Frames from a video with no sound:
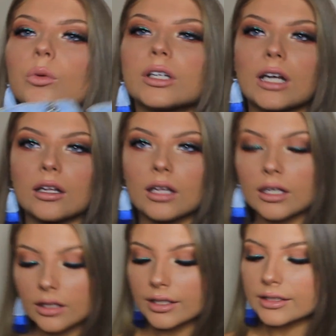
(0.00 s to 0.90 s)
one kind of
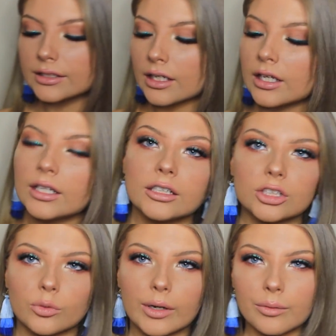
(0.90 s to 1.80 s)
like this
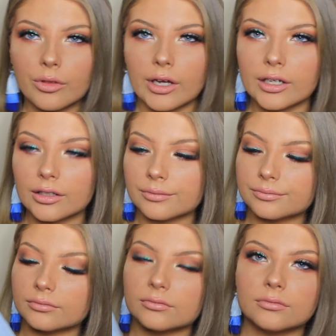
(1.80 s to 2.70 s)
to wear with like
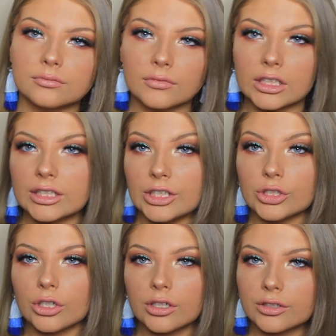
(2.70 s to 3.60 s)
a
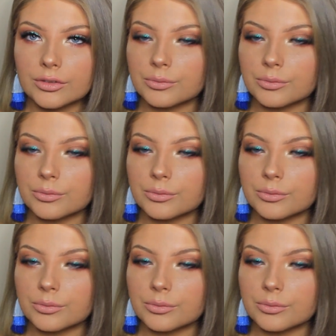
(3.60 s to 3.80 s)
t-shirt or